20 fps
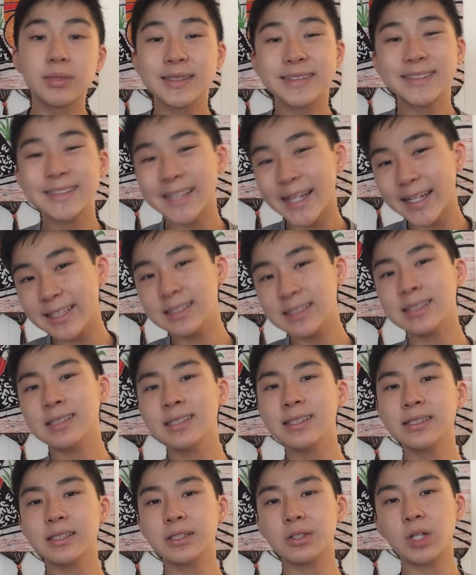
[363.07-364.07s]
but
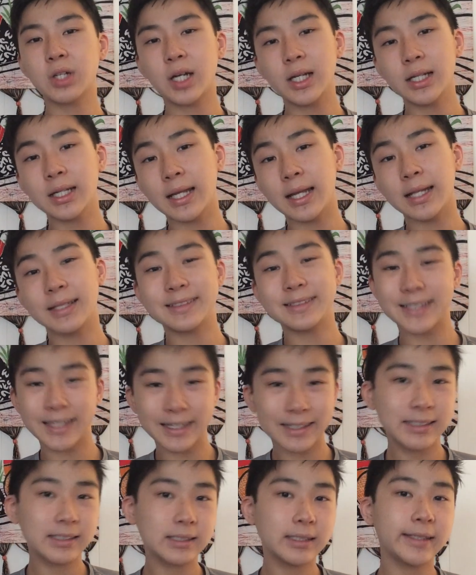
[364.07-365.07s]
technically they're not, and
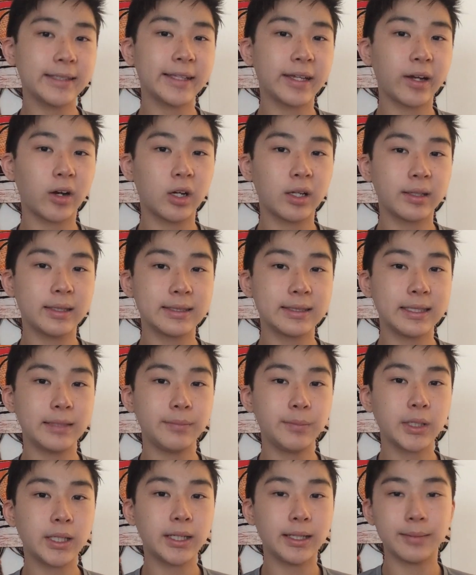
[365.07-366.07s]
technically they are at the
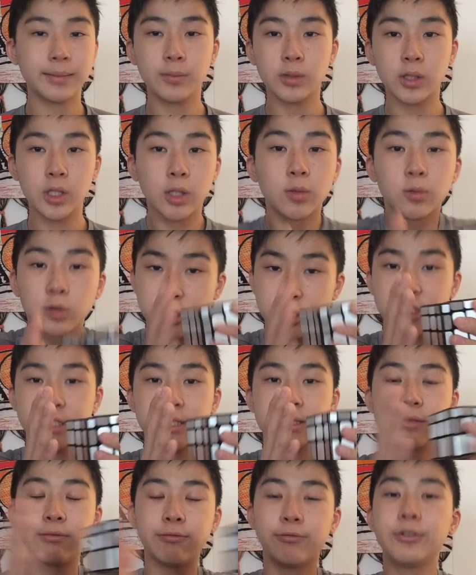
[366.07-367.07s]
same time, which
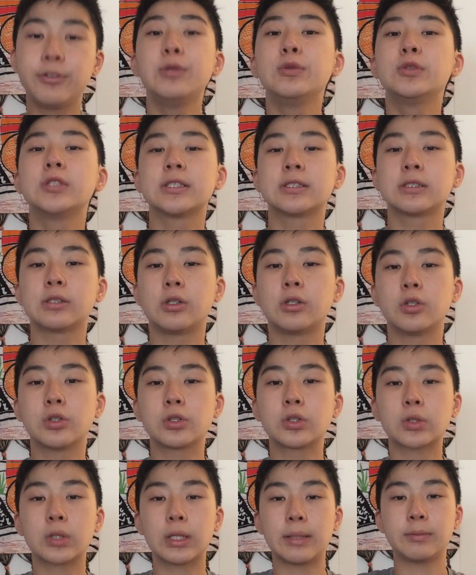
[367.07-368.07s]
just confuses the whole
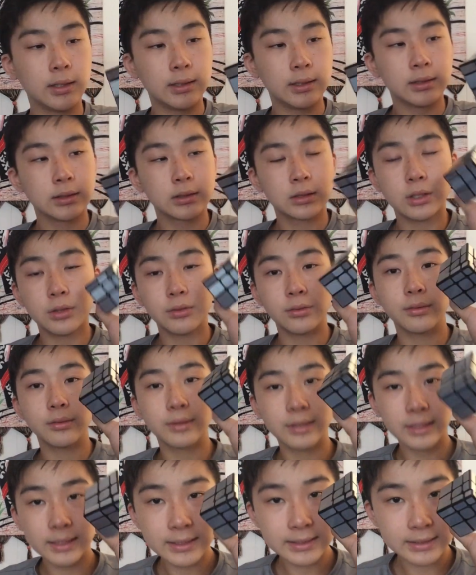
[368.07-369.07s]
scrim. So
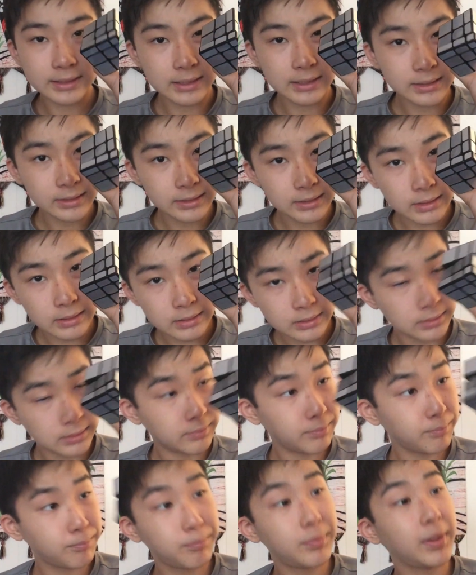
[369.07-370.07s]
this
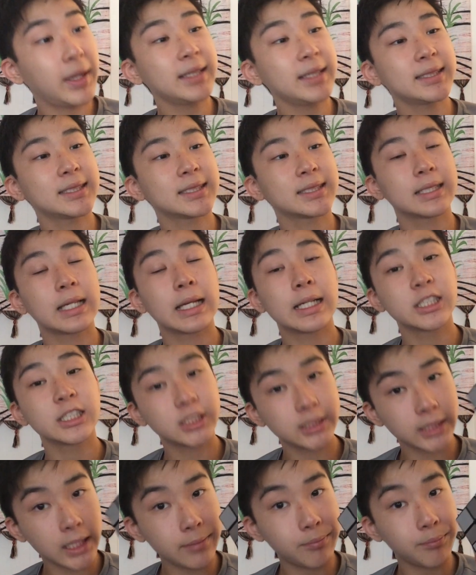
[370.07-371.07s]
best
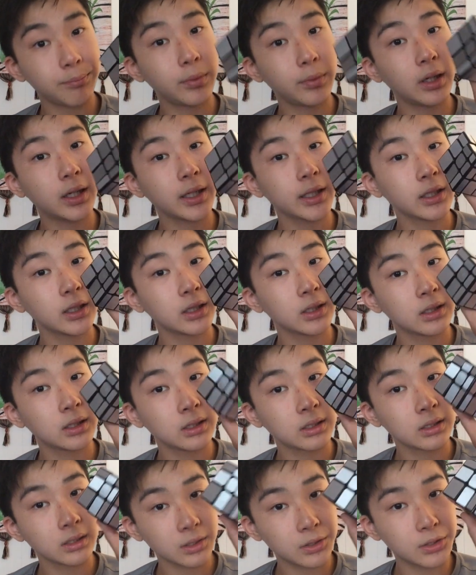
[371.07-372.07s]
shape mod
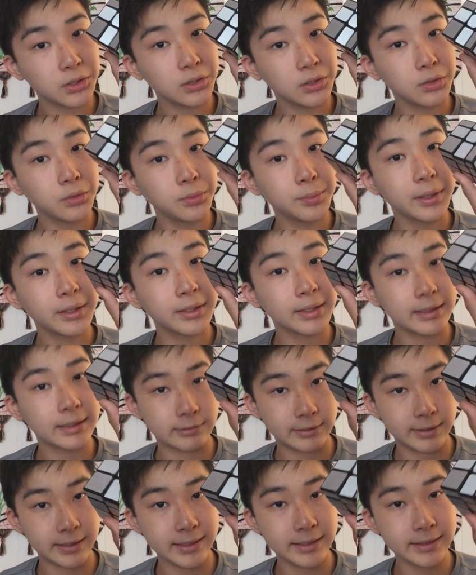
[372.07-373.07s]
cube
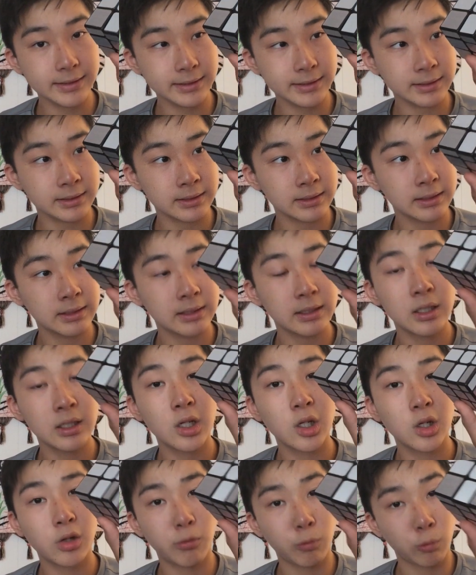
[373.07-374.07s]
there is,
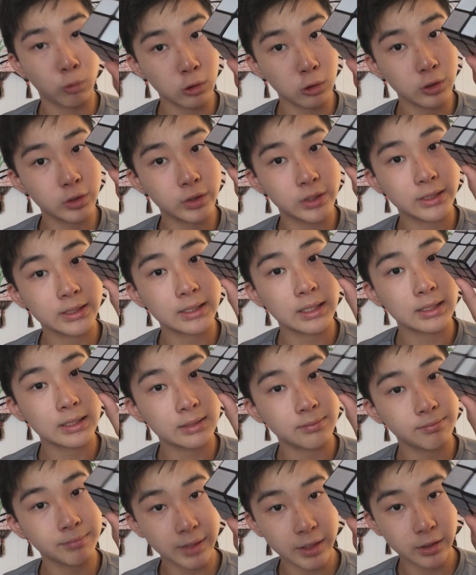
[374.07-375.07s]
worst
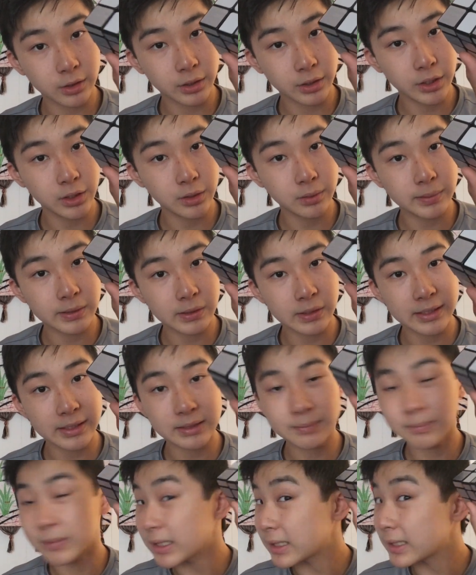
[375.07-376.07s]
mirror cube there
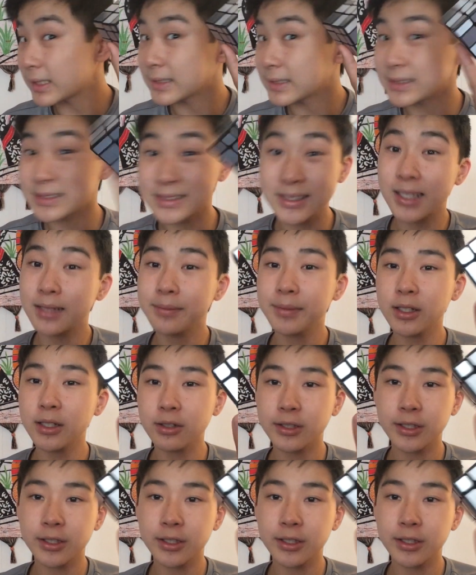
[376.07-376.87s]
is, because it's not a mirror